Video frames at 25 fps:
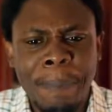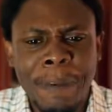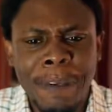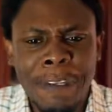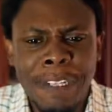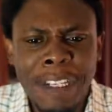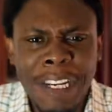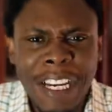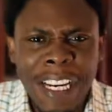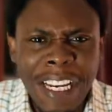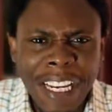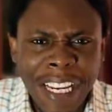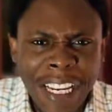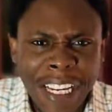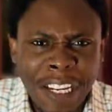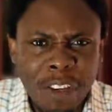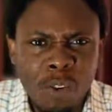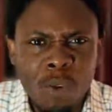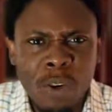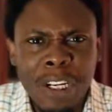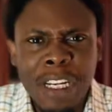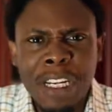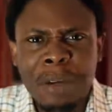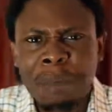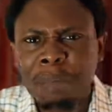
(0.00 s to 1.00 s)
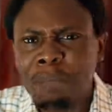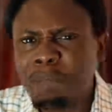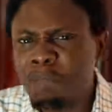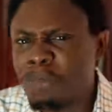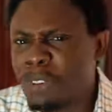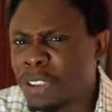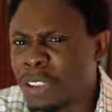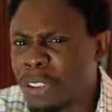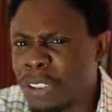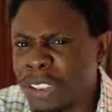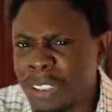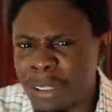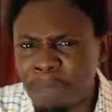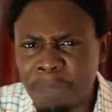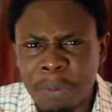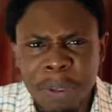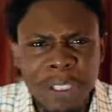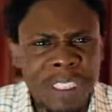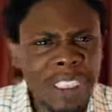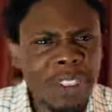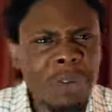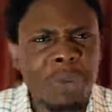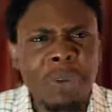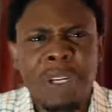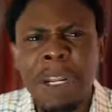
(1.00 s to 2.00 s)
lean, go the
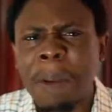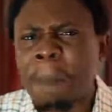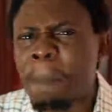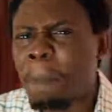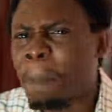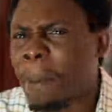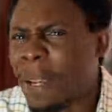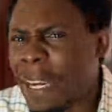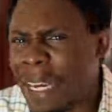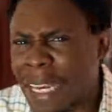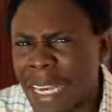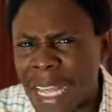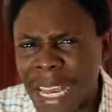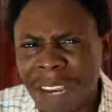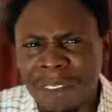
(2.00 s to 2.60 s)
body go they pain now,